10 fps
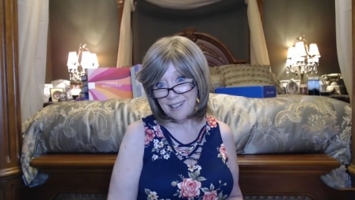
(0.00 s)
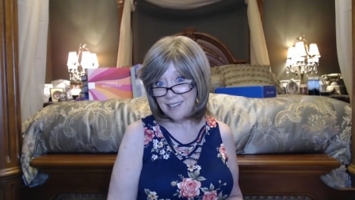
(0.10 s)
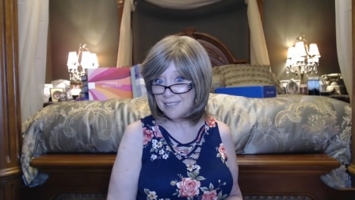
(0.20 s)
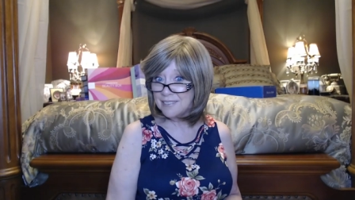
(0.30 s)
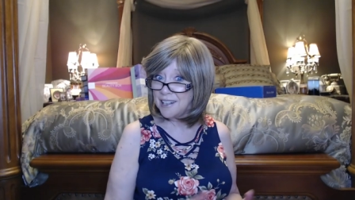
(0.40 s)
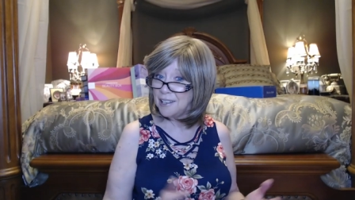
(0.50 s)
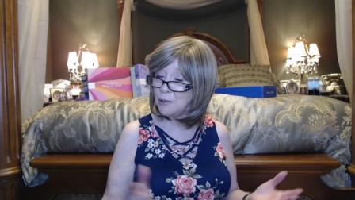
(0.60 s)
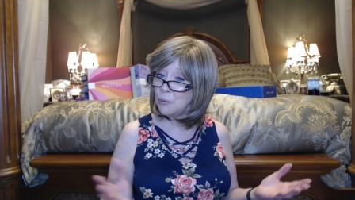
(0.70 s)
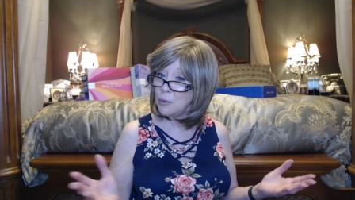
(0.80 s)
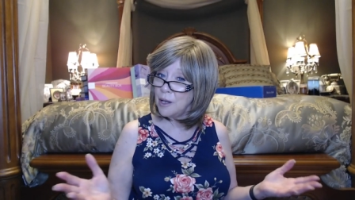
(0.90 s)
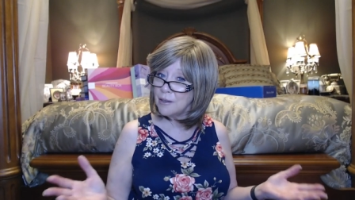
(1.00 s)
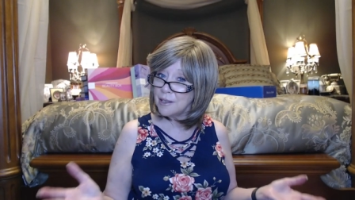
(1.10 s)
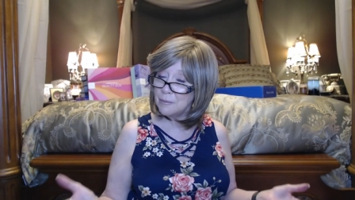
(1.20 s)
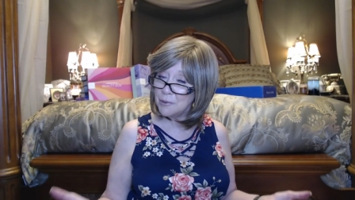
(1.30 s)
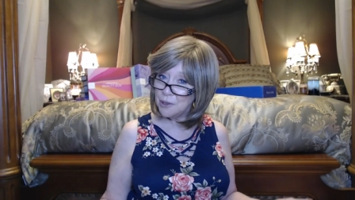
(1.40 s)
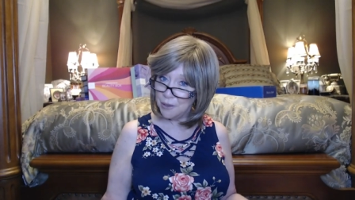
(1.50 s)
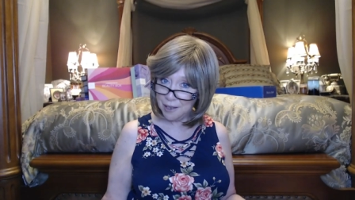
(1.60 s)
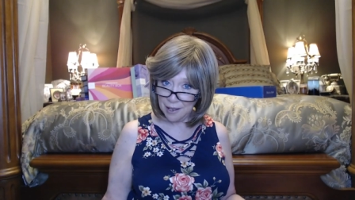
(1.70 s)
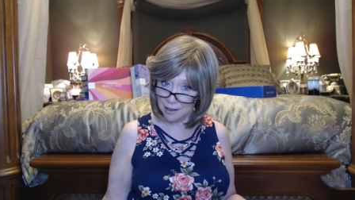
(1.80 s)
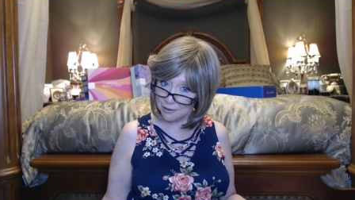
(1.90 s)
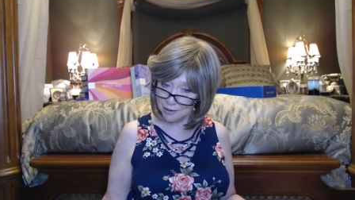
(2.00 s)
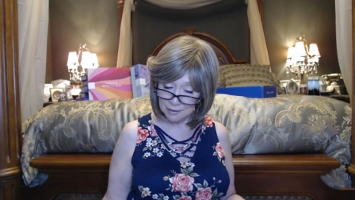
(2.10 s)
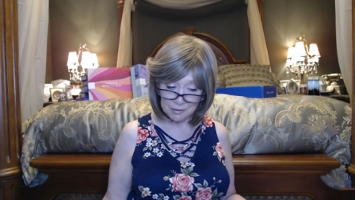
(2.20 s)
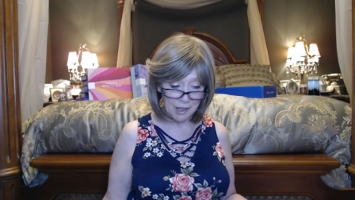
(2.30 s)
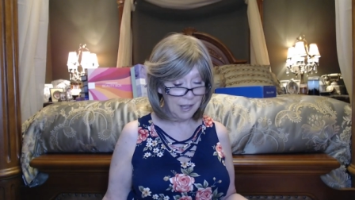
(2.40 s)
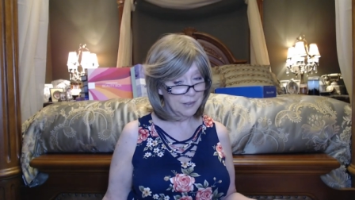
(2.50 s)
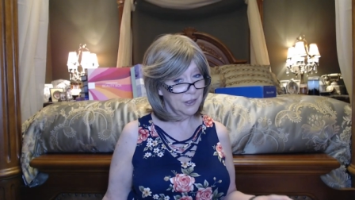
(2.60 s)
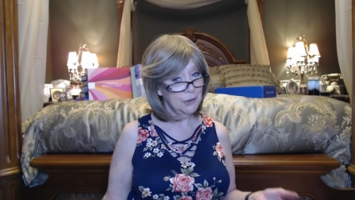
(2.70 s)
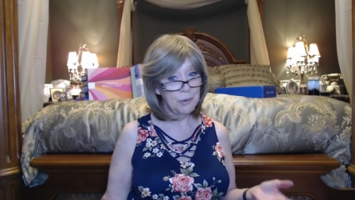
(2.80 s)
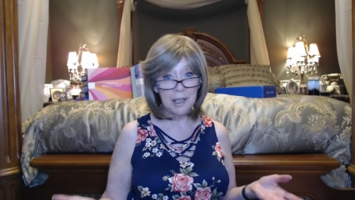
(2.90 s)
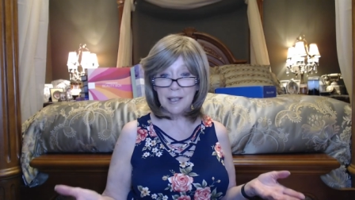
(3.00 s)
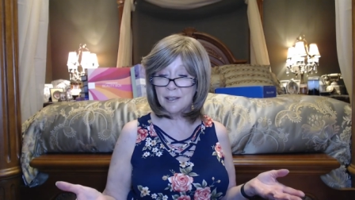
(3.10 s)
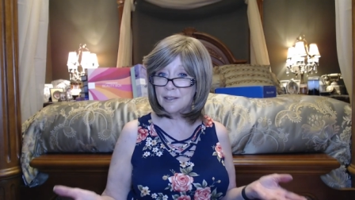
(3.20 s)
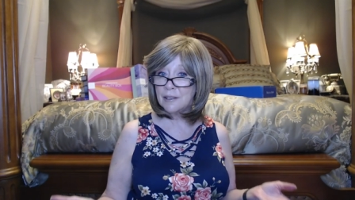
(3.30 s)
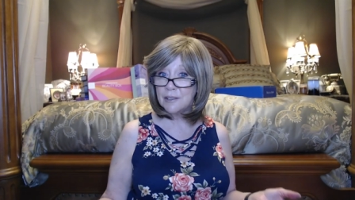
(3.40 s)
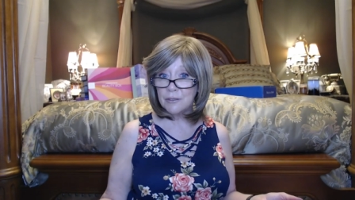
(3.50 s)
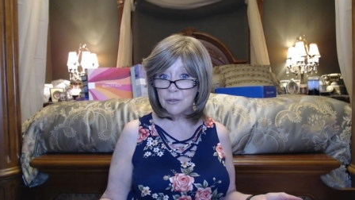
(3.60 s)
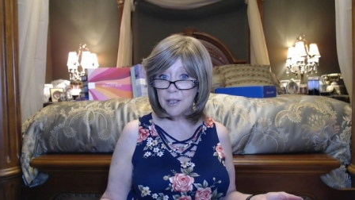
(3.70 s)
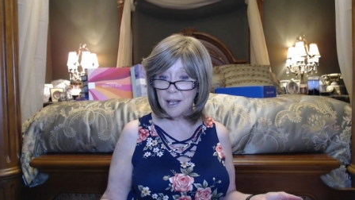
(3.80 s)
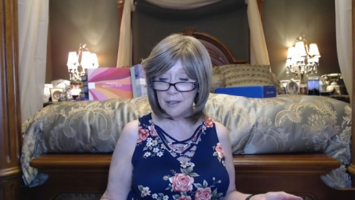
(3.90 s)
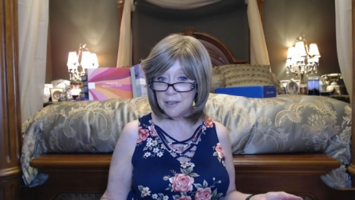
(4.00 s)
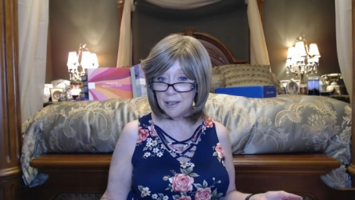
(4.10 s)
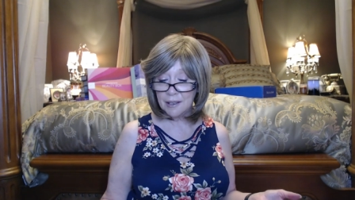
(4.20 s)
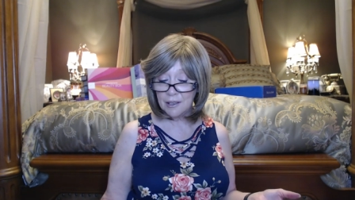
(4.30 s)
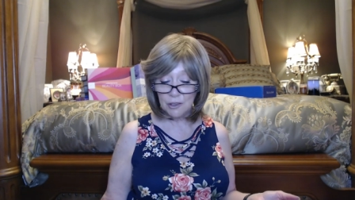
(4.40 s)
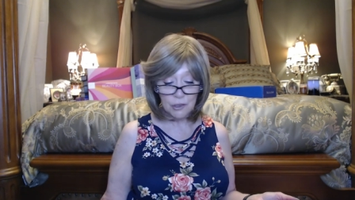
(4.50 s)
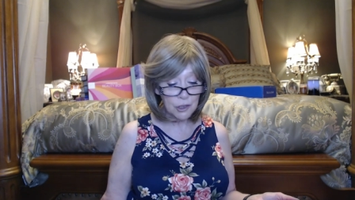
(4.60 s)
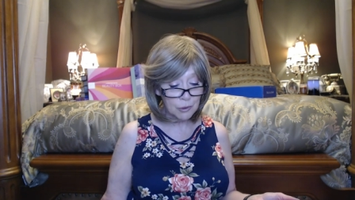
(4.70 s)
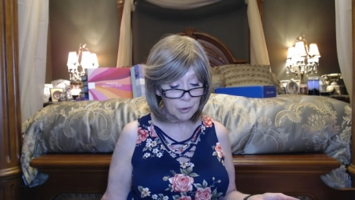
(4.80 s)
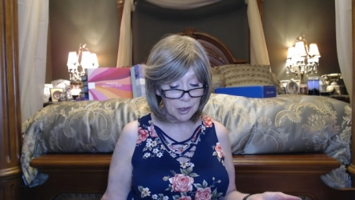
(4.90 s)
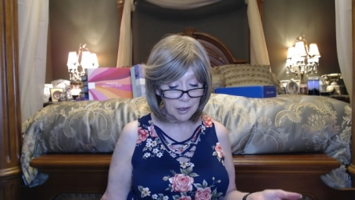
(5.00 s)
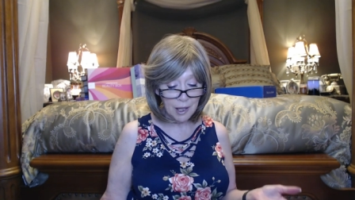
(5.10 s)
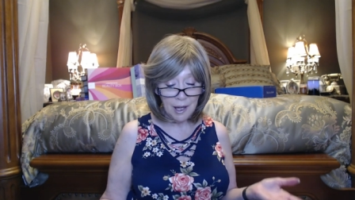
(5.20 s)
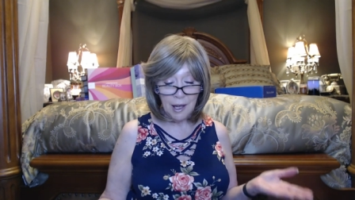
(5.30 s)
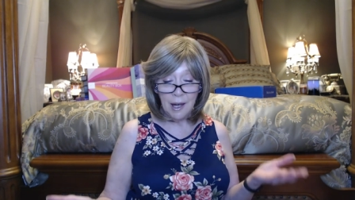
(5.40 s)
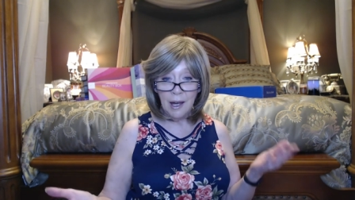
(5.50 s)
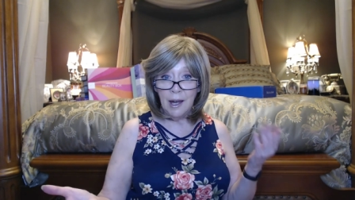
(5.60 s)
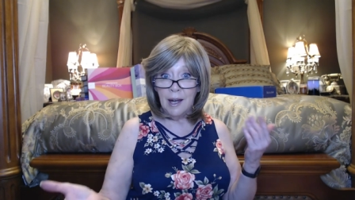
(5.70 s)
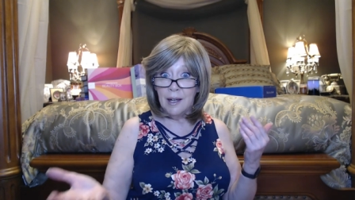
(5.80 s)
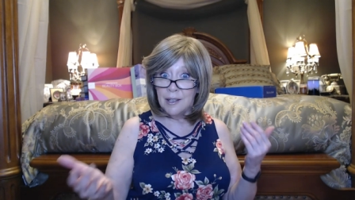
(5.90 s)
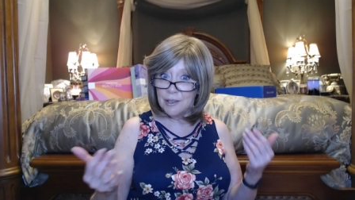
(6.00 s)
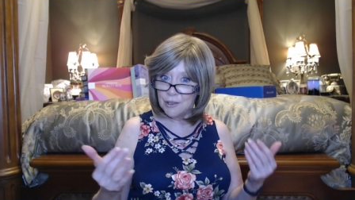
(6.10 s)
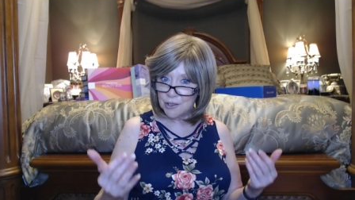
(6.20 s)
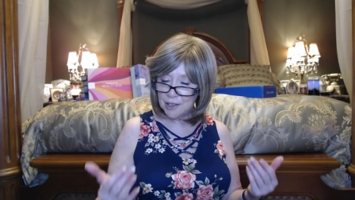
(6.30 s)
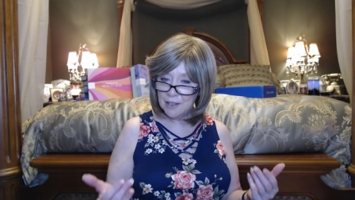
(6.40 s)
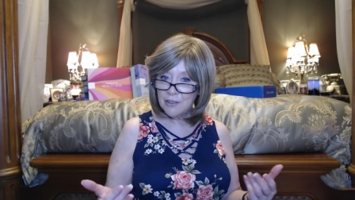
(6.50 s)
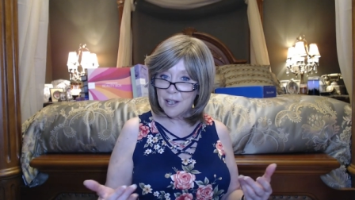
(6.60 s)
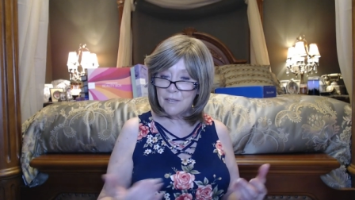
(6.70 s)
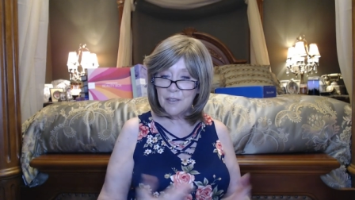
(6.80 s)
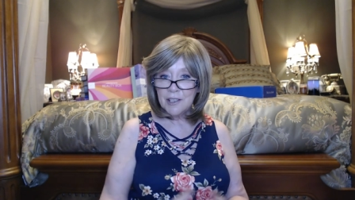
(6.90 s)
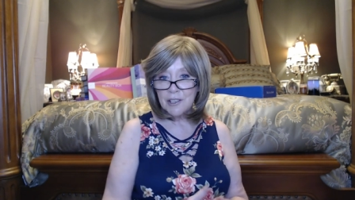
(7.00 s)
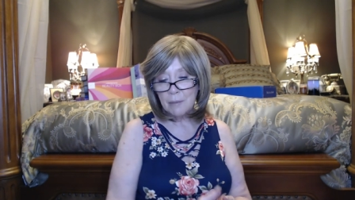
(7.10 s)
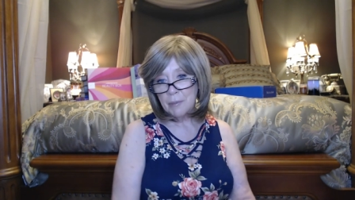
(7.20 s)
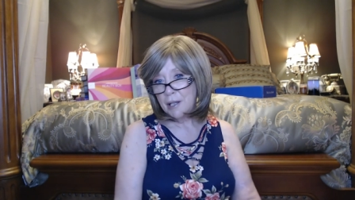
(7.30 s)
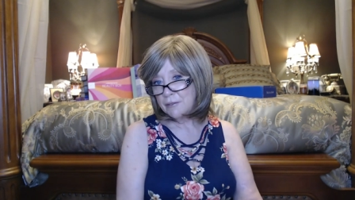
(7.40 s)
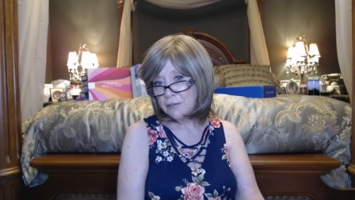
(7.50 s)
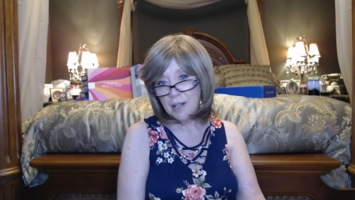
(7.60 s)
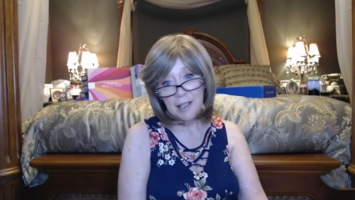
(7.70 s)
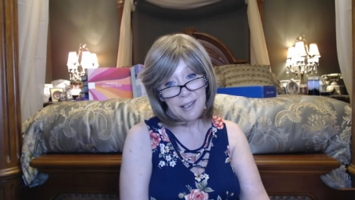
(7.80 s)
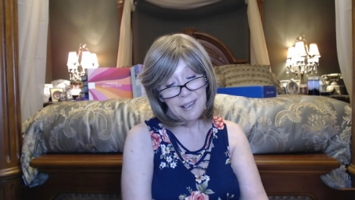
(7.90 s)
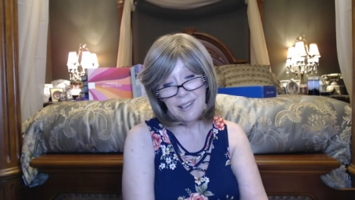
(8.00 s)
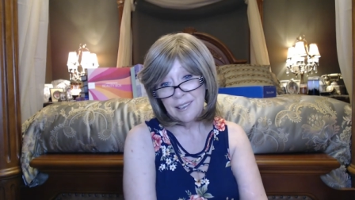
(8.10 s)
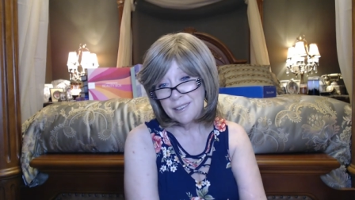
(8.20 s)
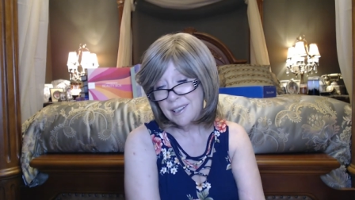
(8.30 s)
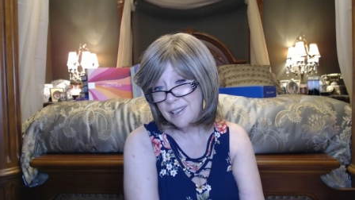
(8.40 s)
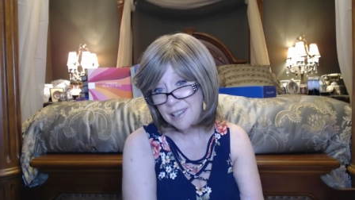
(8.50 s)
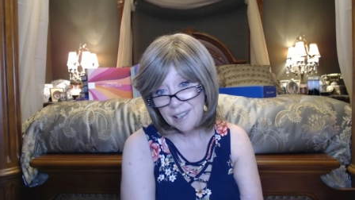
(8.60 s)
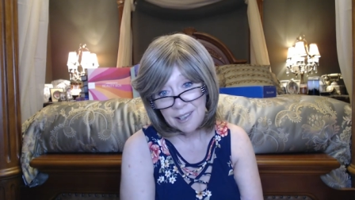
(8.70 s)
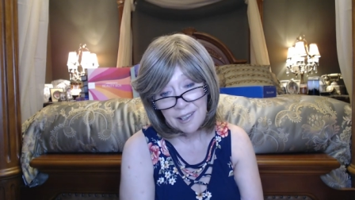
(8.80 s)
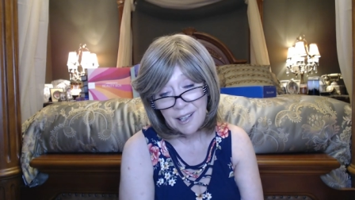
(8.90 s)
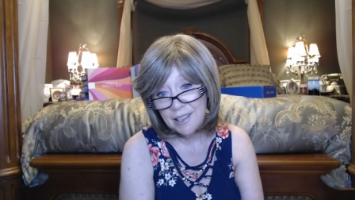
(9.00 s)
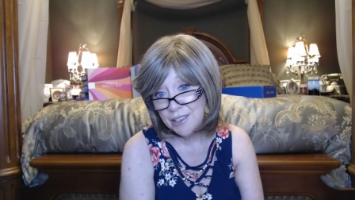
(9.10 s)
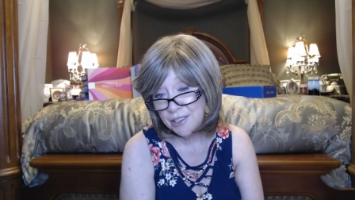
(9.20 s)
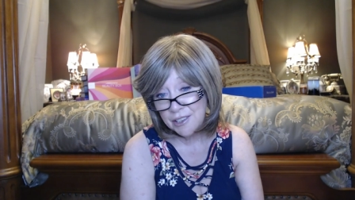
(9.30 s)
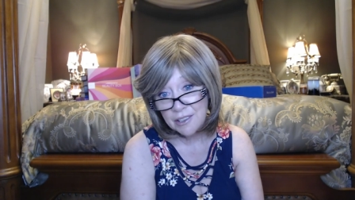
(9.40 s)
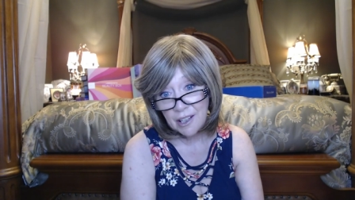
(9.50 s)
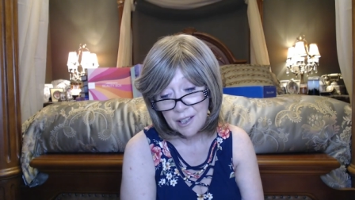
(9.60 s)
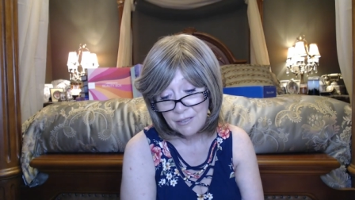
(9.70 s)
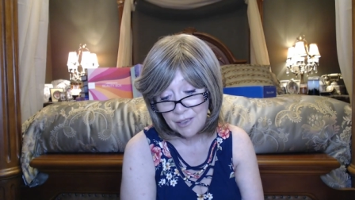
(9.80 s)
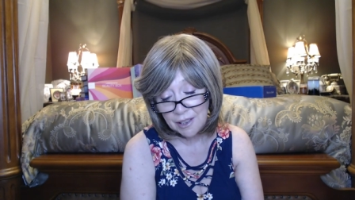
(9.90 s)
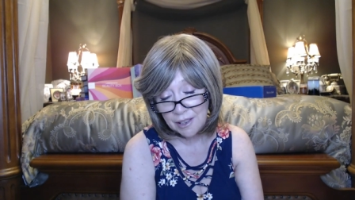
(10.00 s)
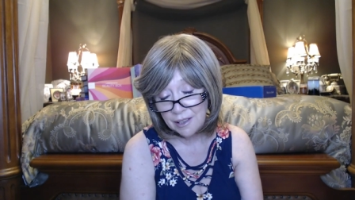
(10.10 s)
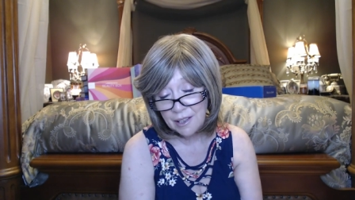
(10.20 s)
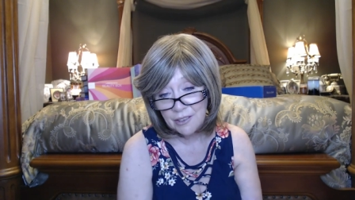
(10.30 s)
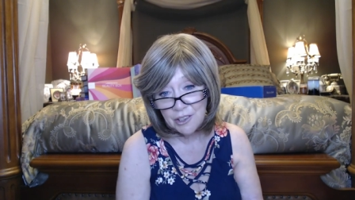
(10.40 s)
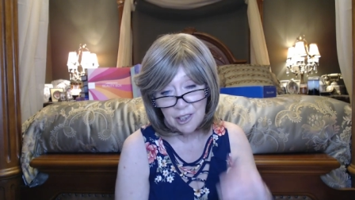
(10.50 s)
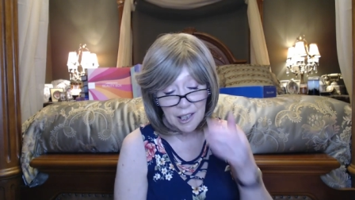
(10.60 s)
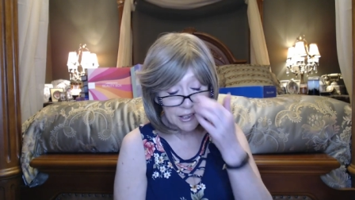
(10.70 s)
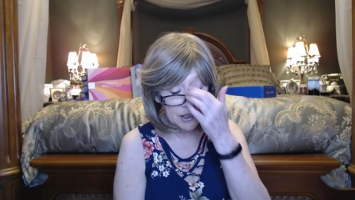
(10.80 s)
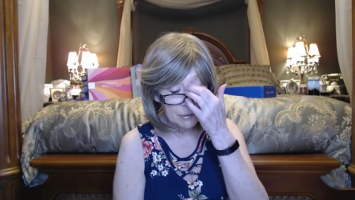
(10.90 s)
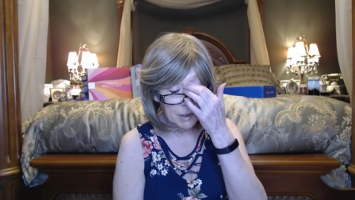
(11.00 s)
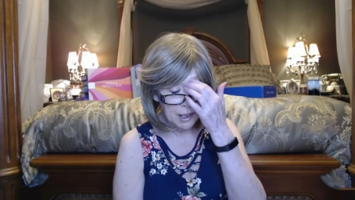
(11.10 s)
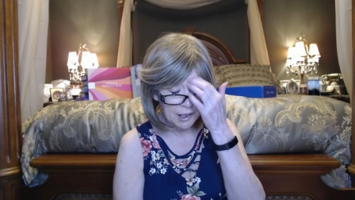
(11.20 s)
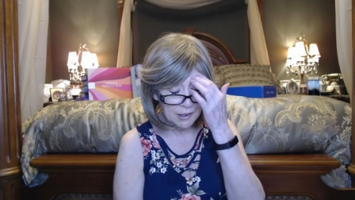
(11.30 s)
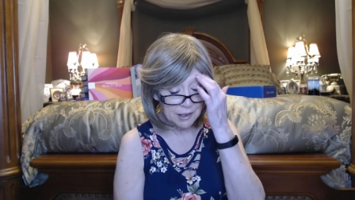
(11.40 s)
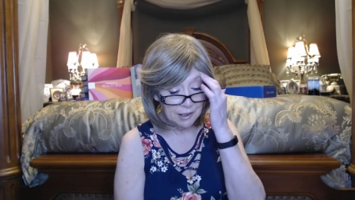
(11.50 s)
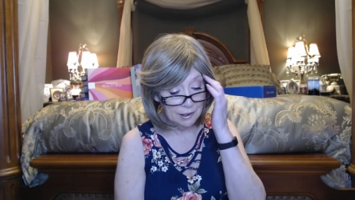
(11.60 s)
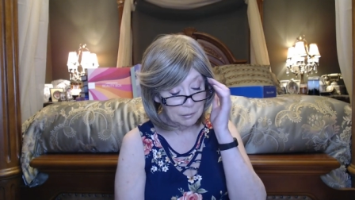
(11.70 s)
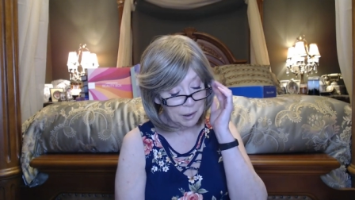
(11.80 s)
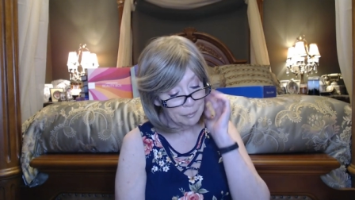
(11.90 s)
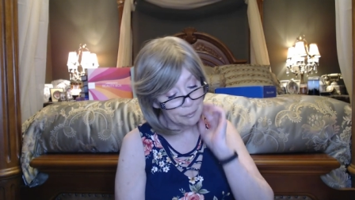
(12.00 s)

Alrighty, welcome to the end of the vlog this week. A little different ending than usual. Usually I try to finish up on a Friday, and yeah, I, I just did not have any energy last night. My eyes are killing me.